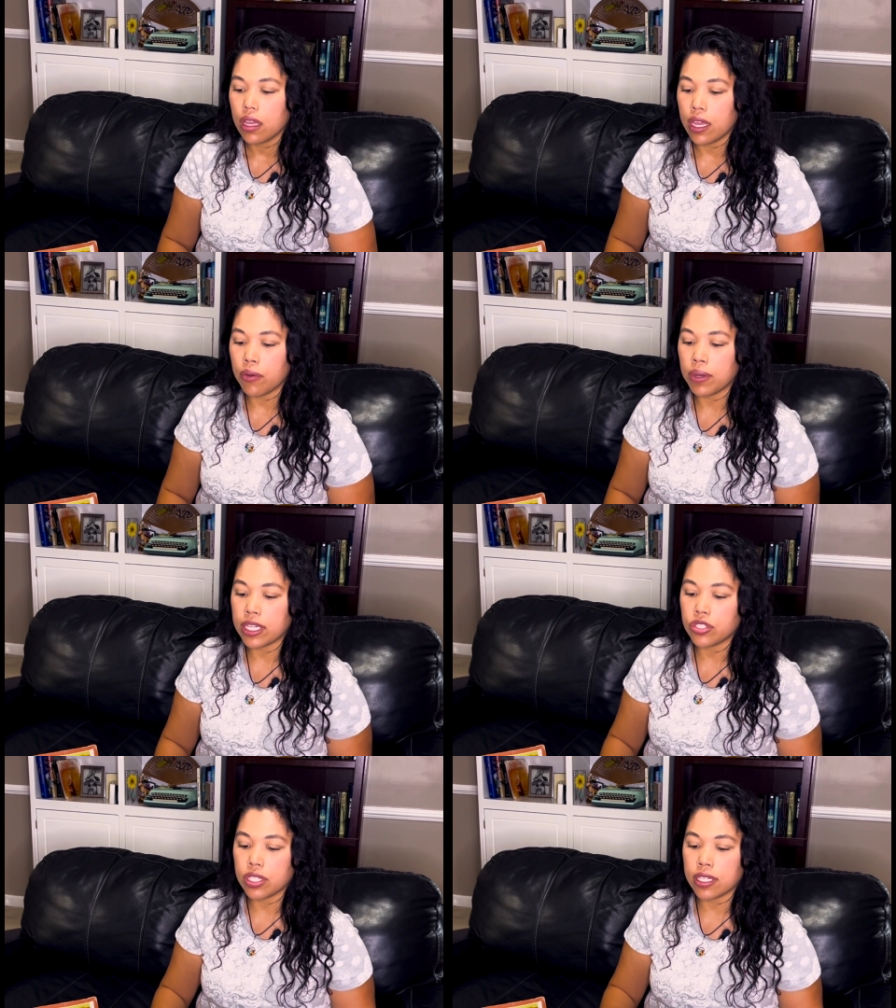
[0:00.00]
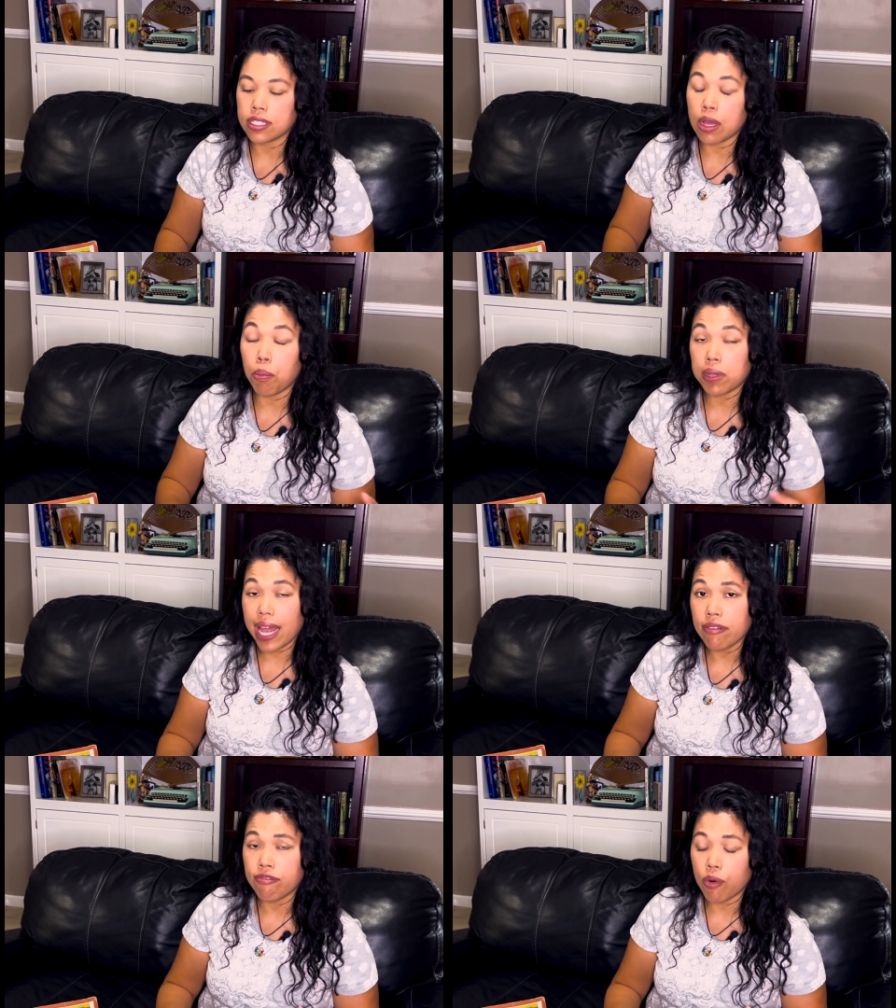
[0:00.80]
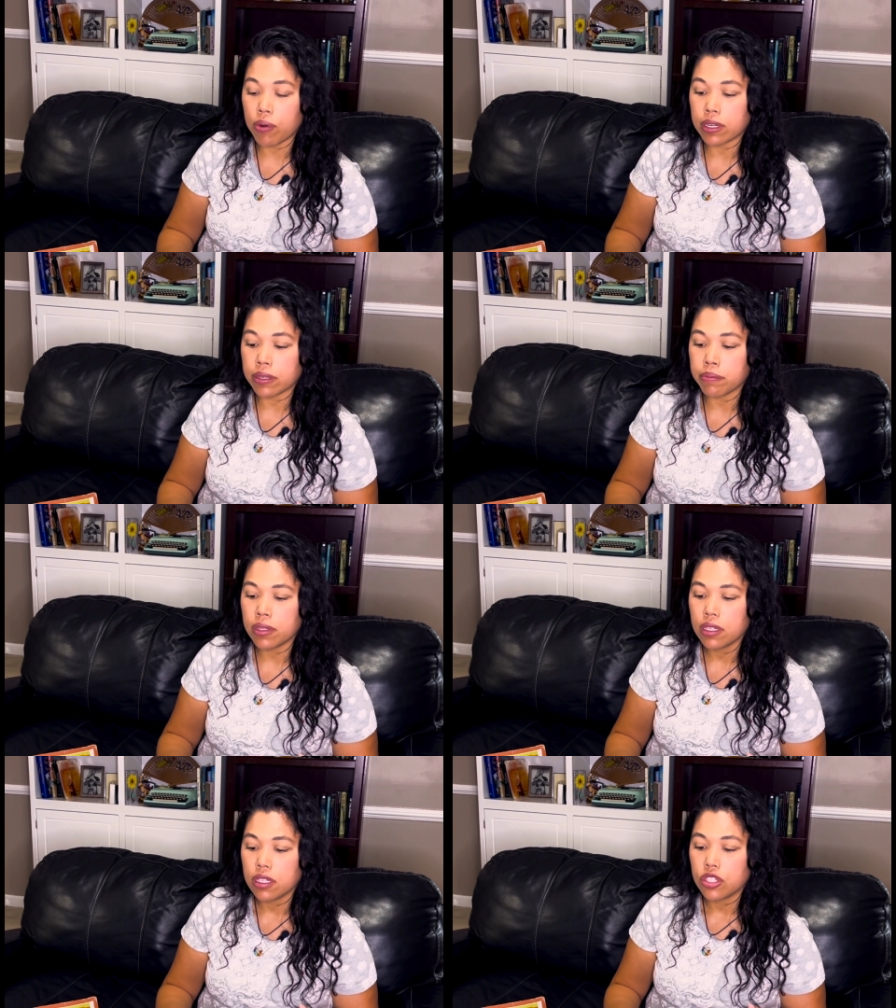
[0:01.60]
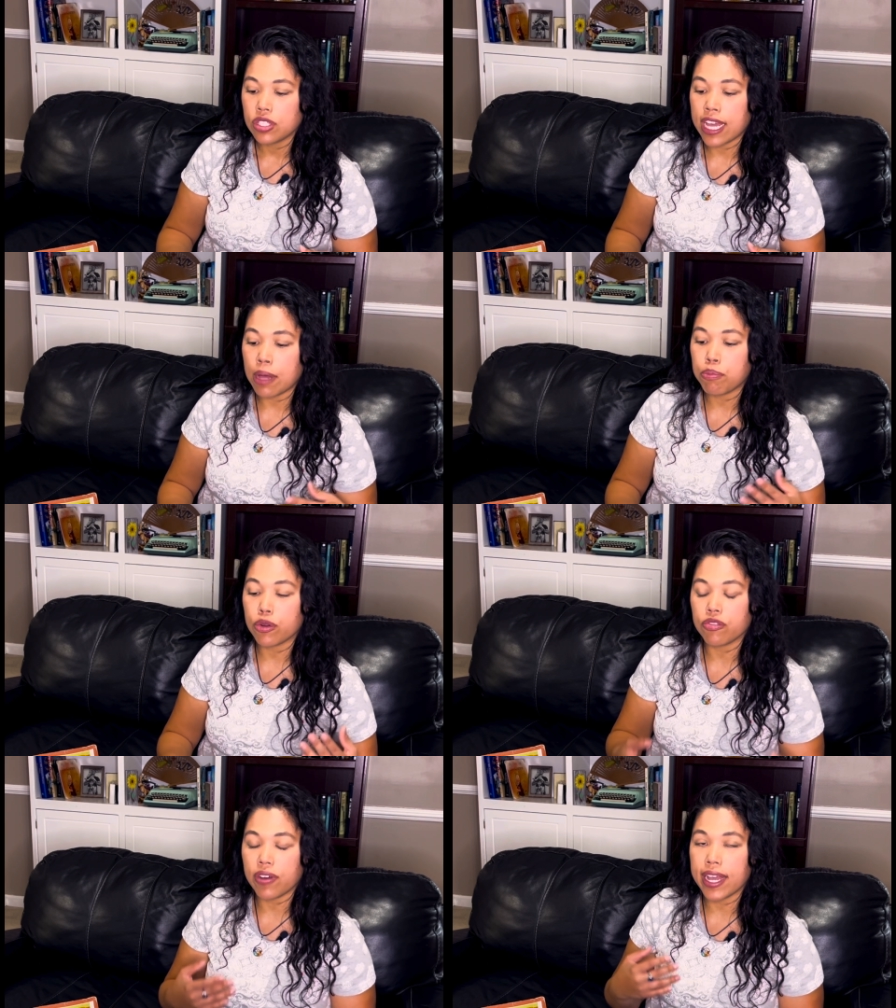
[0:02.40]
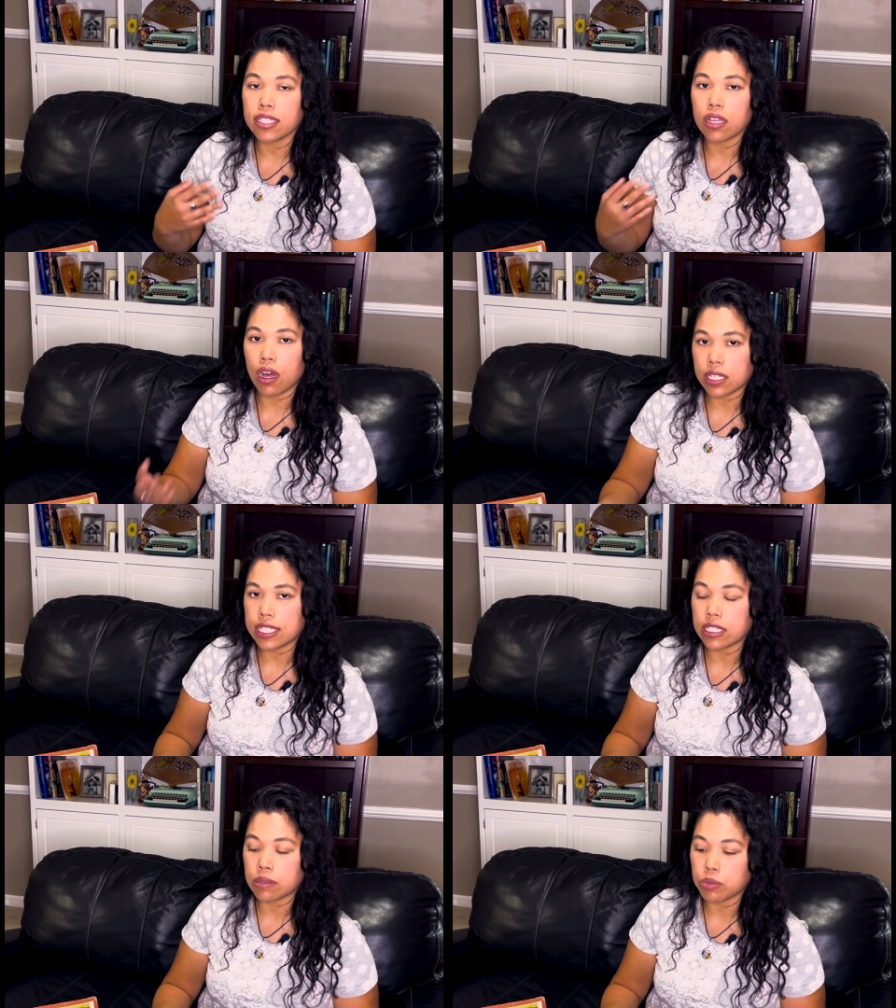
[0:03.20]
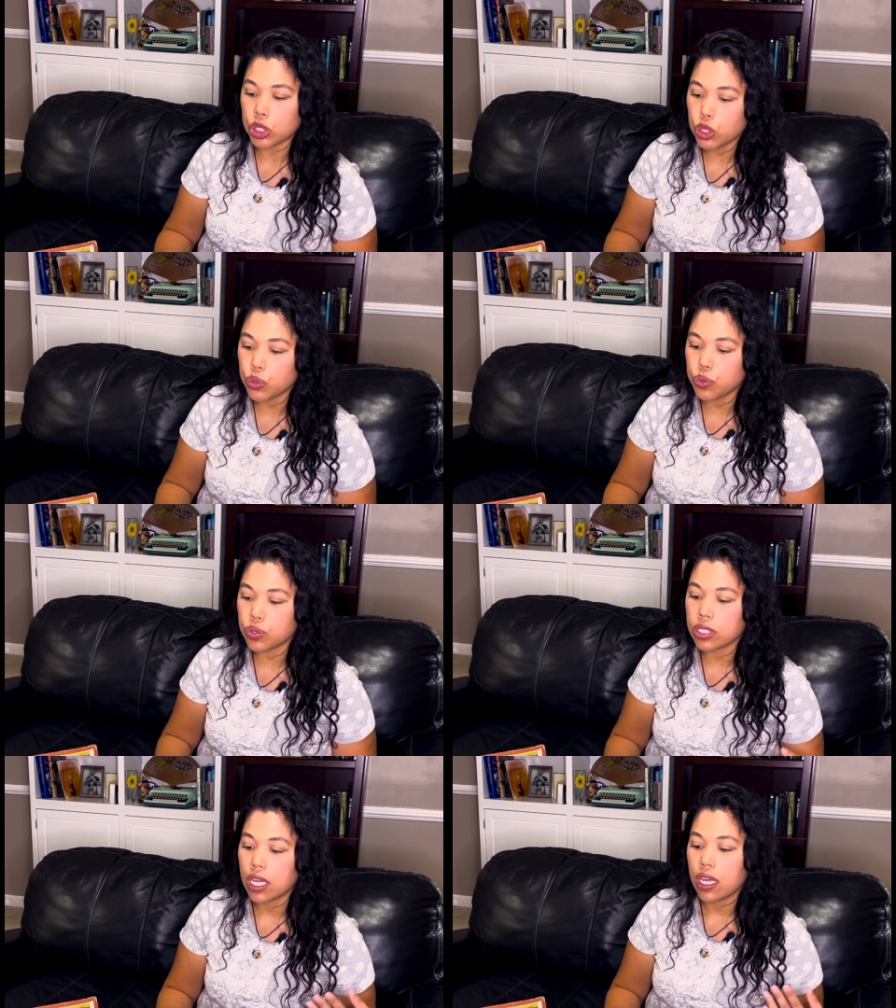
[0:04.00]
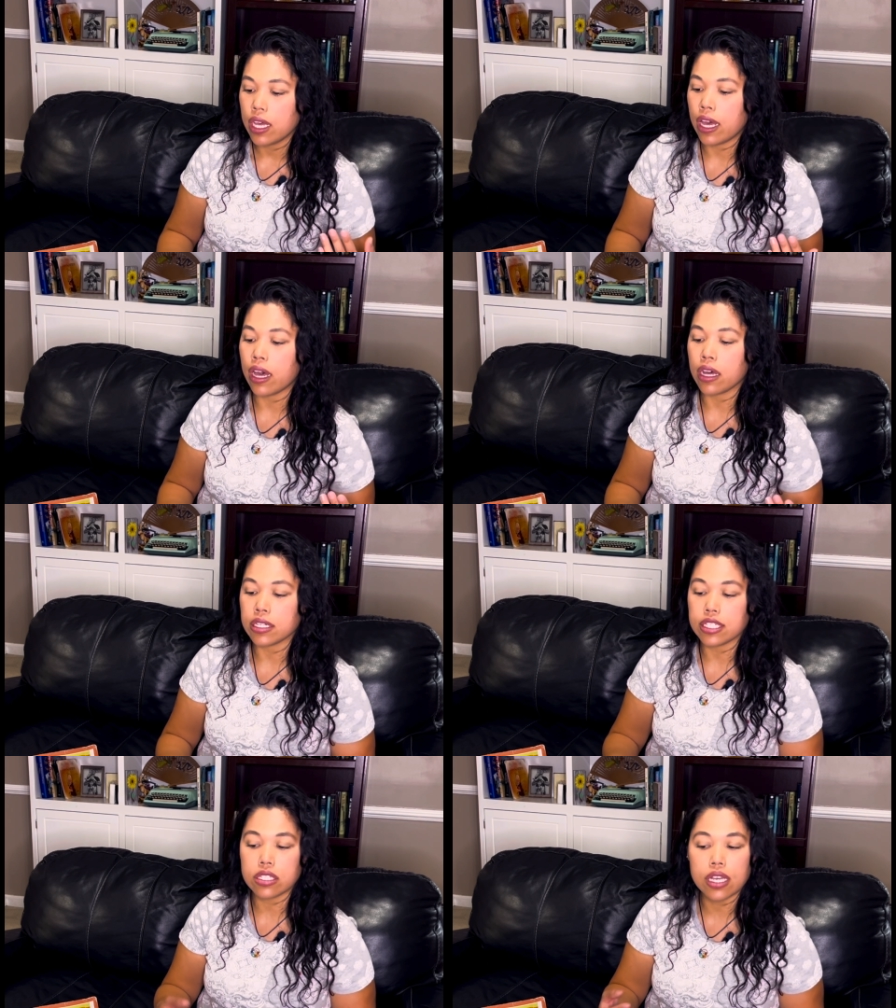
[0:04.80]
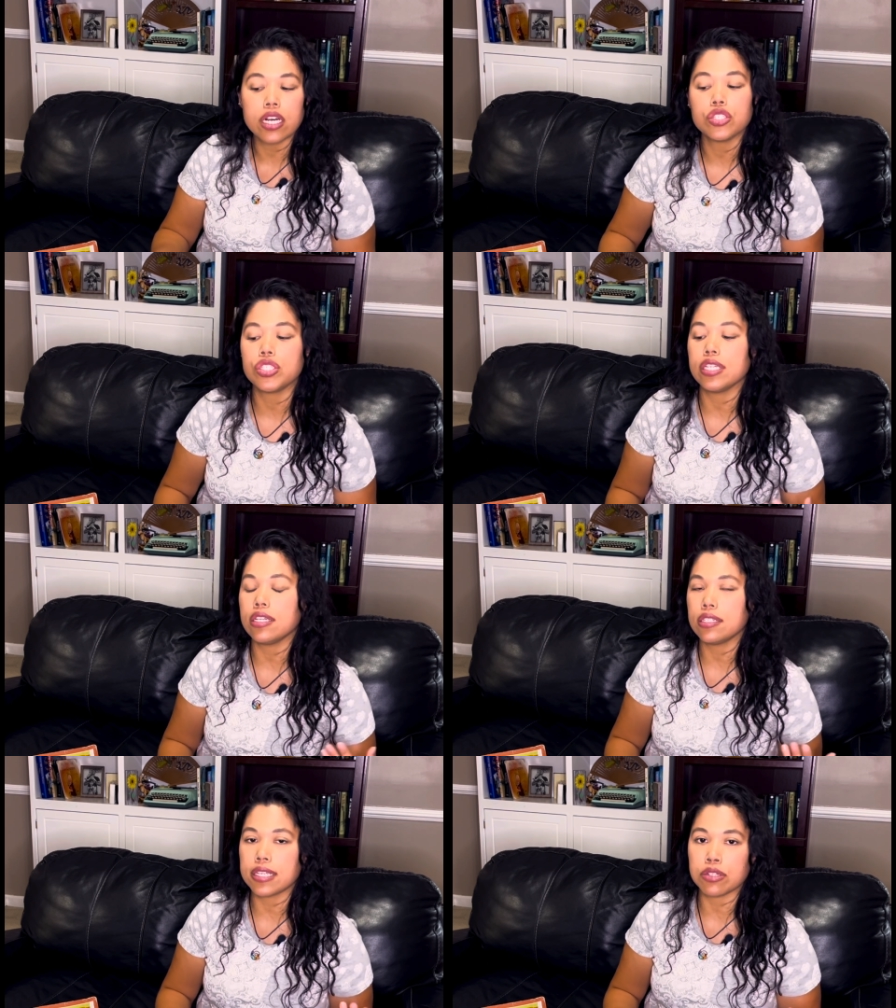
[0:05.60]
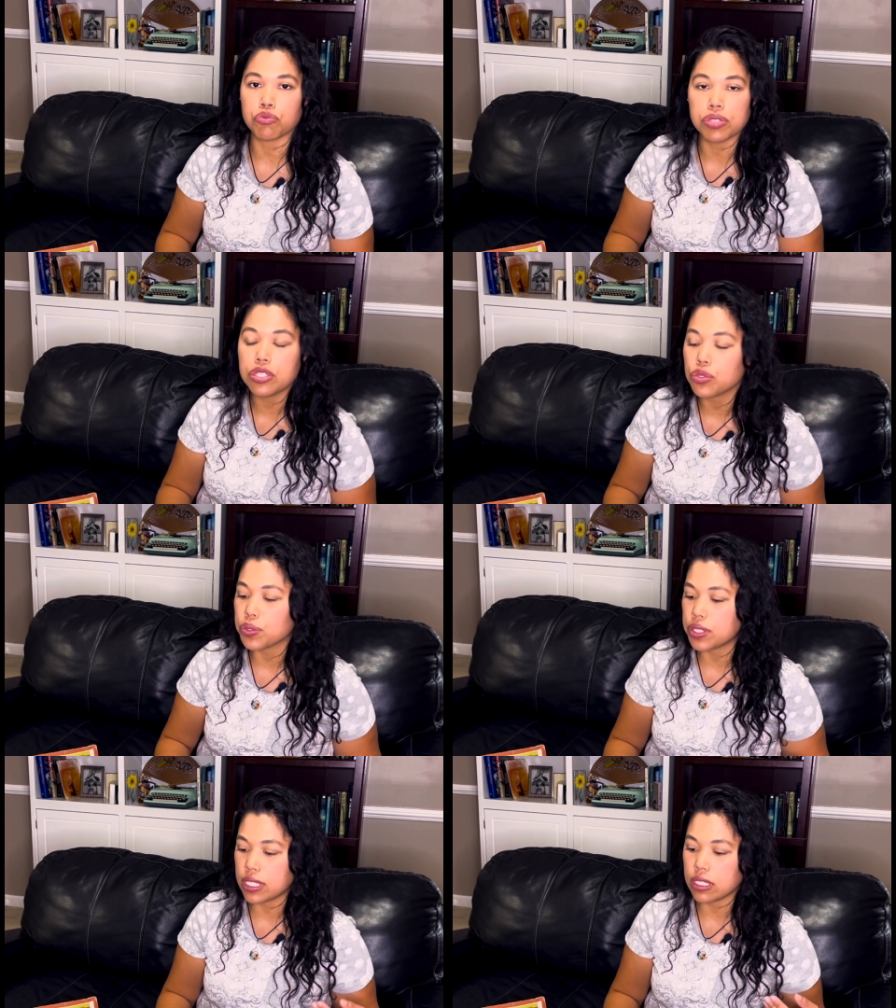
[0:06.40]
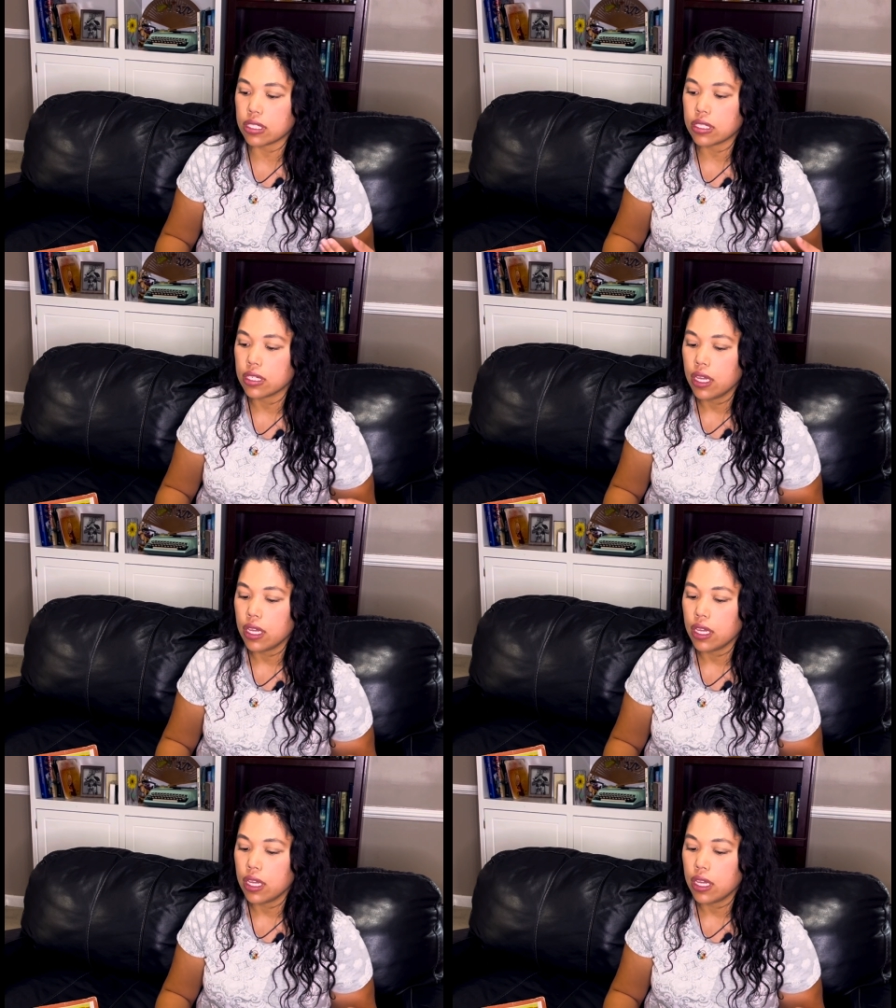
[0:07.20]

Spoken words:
which is a platform that provides autism news, discussions, and resources.